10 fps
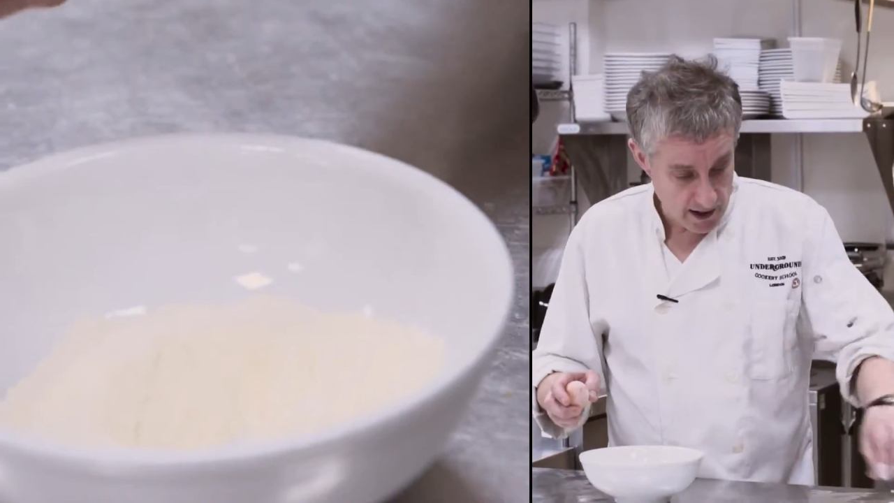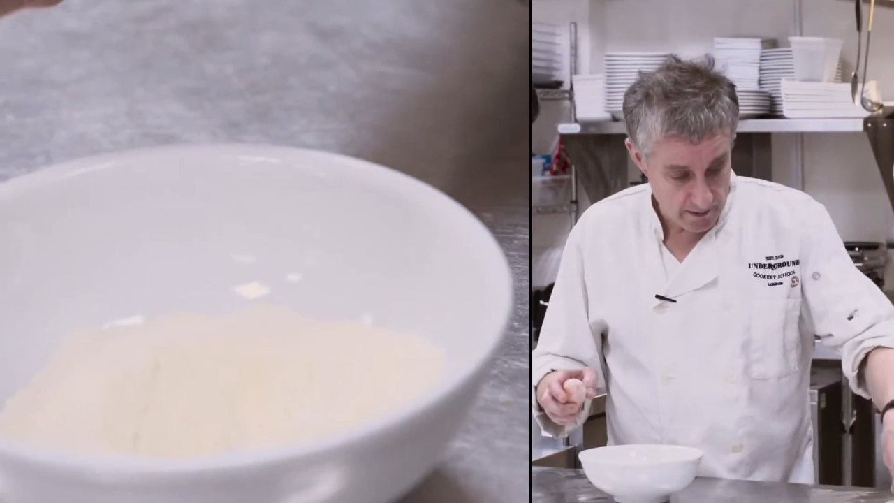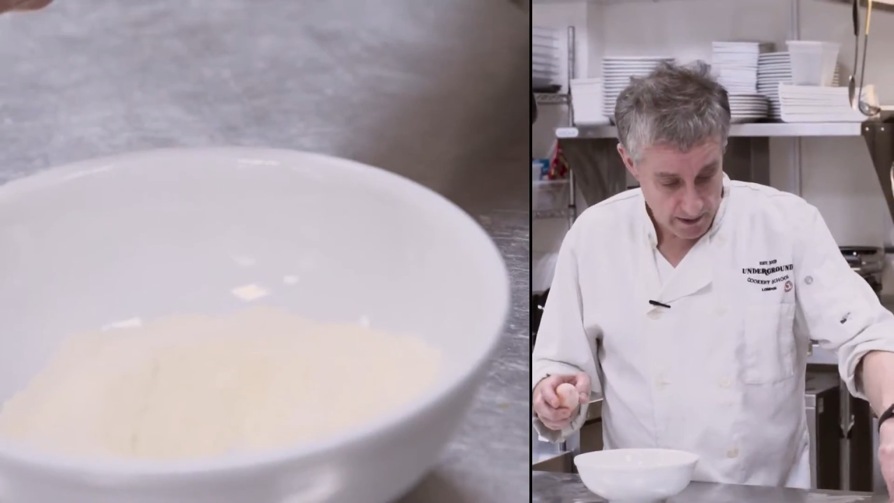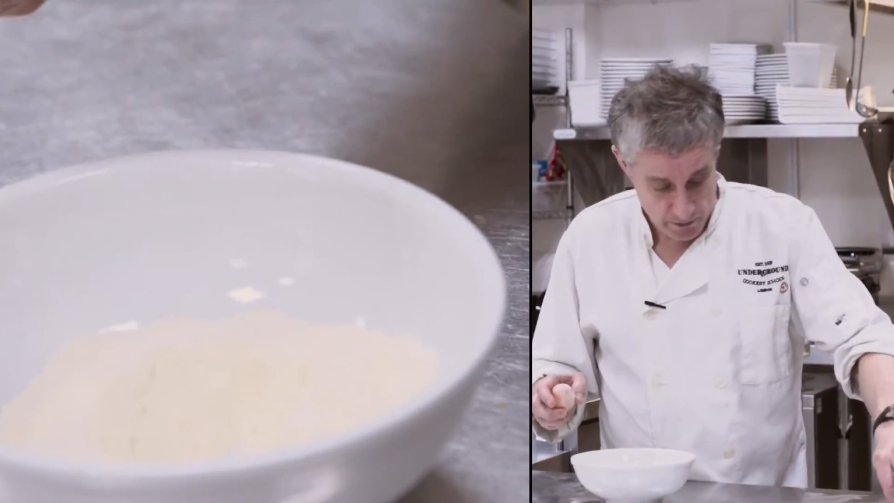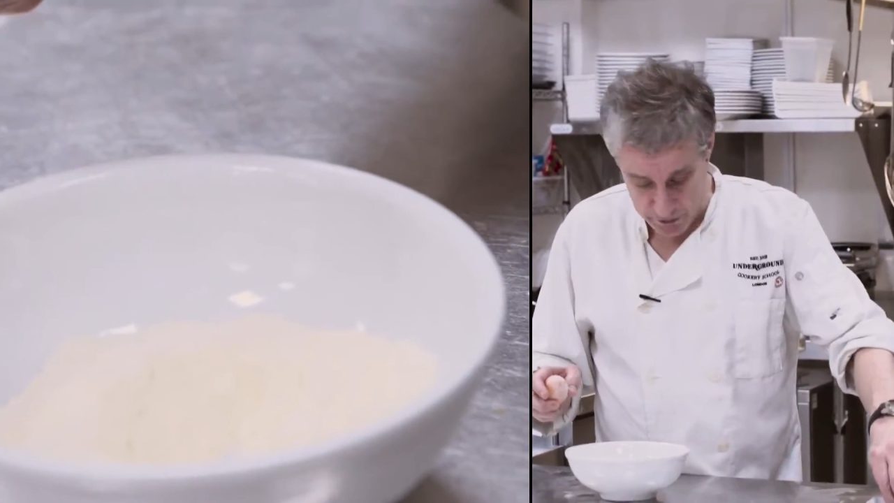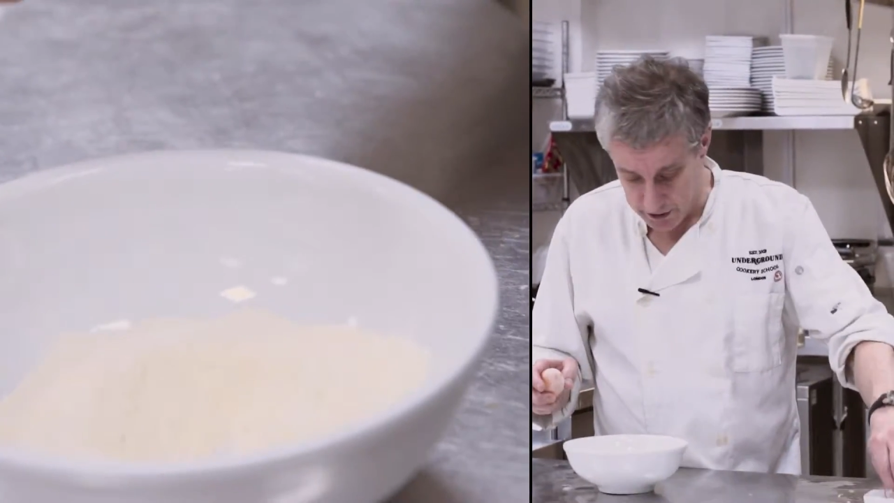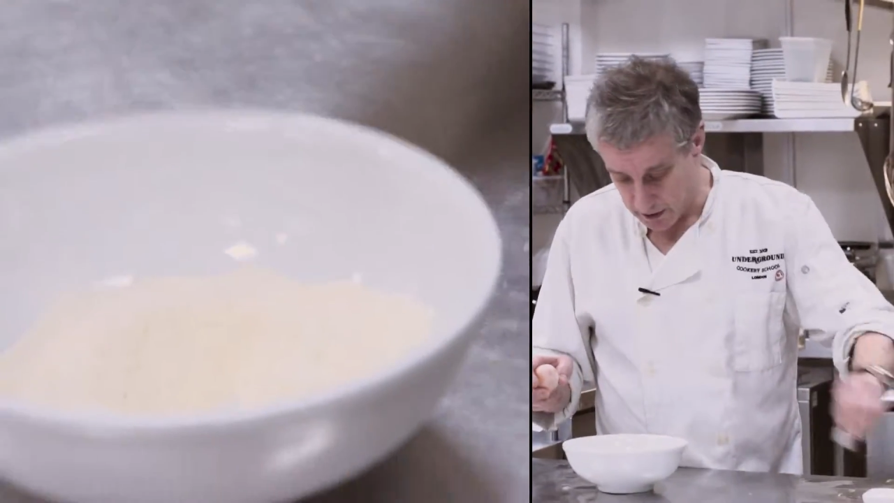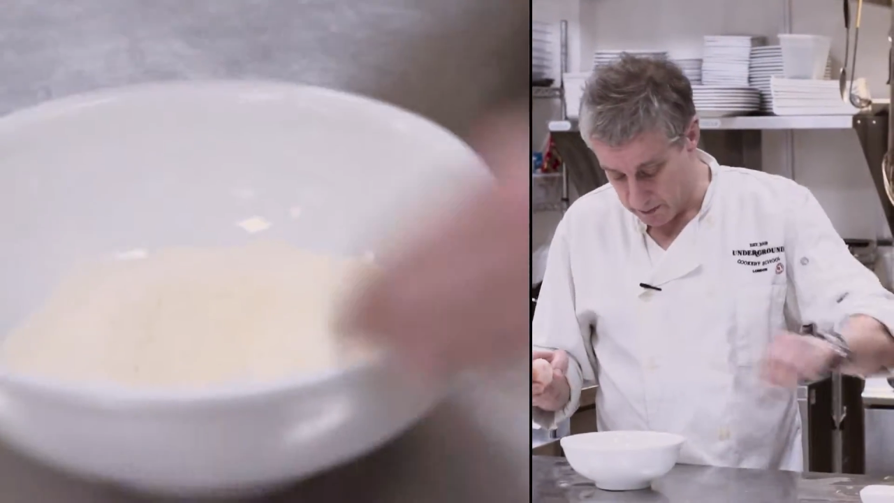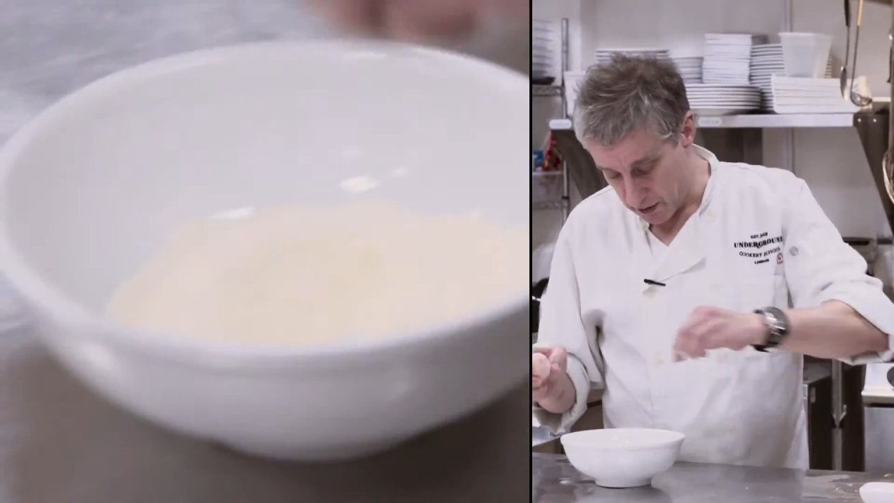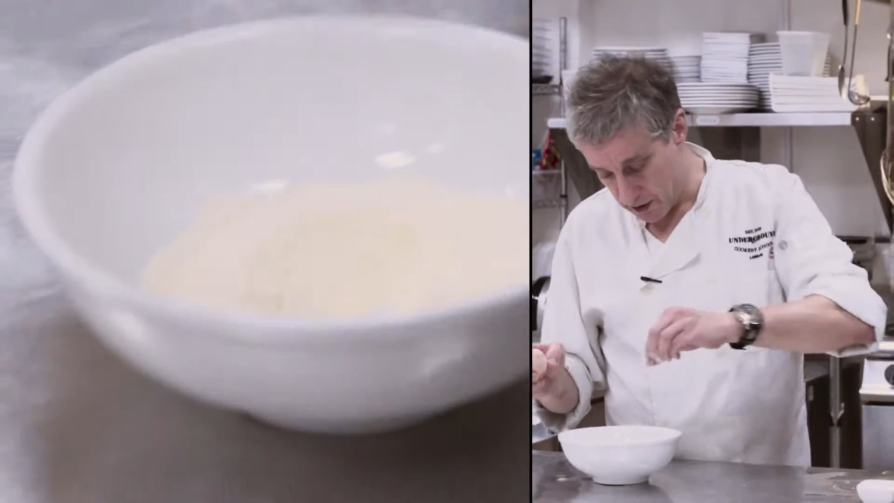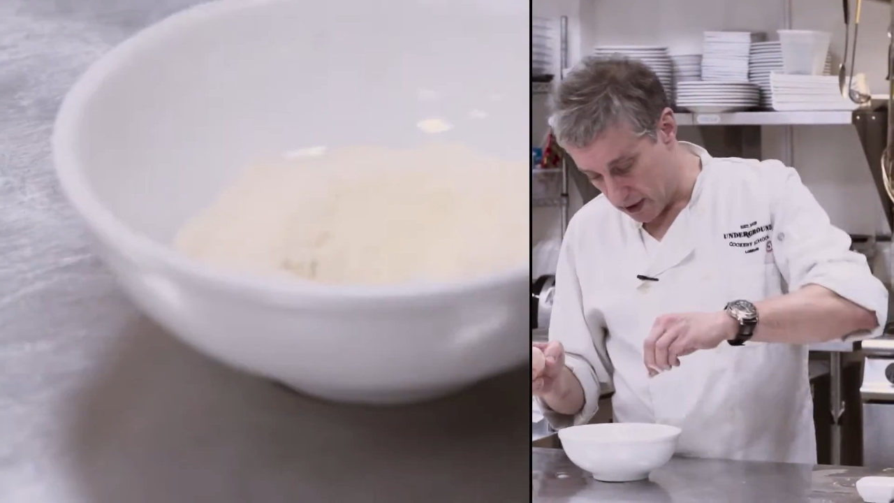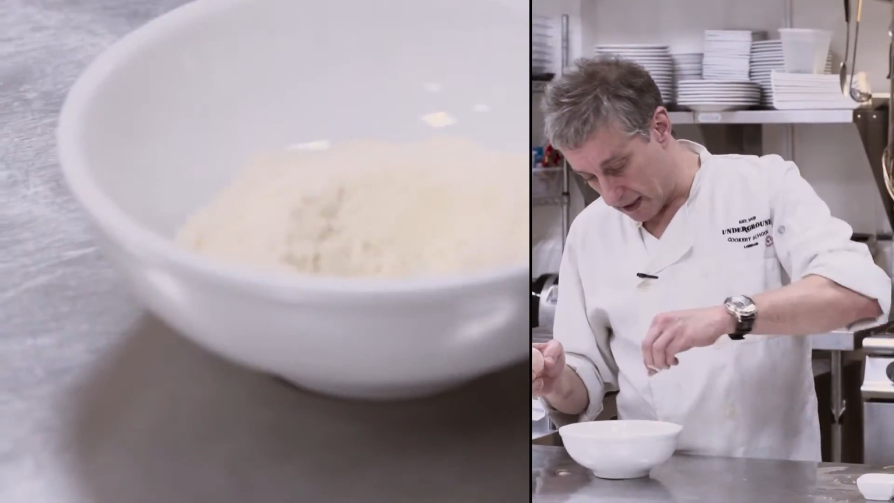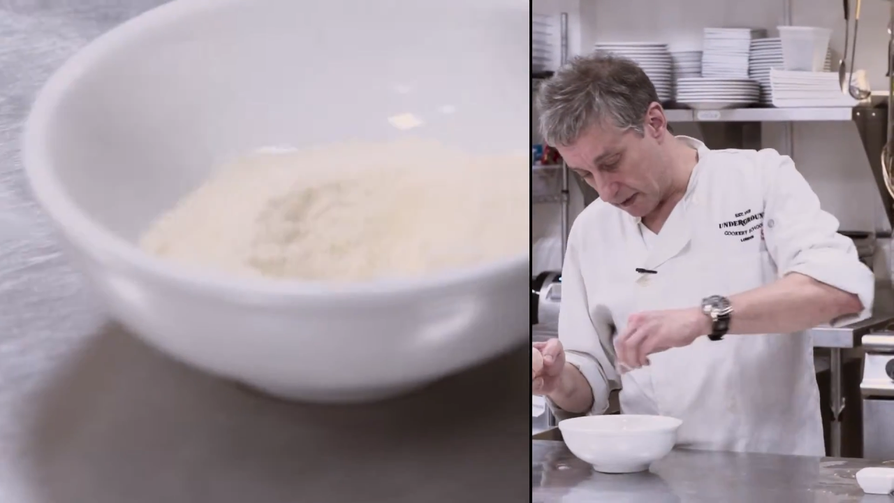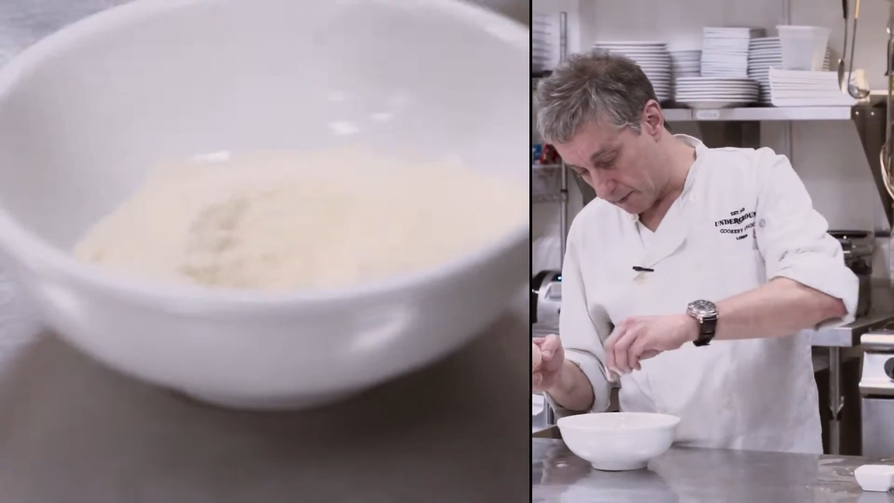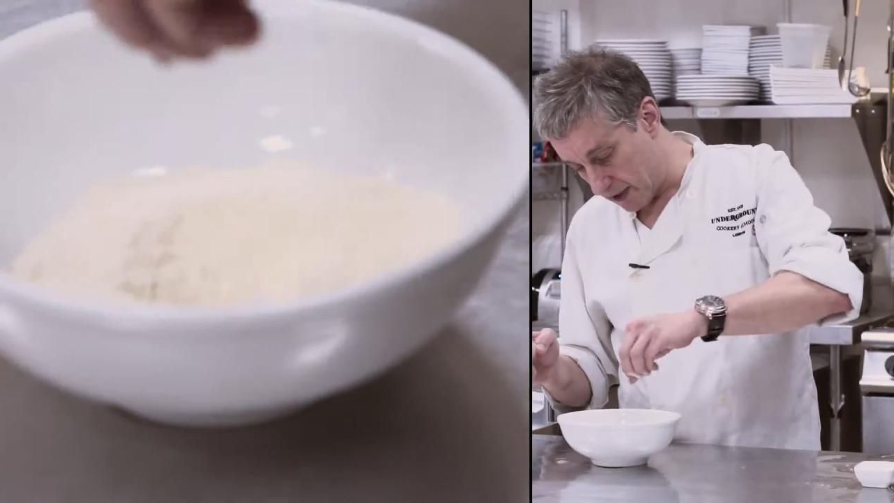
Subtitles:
I'm also going to put a little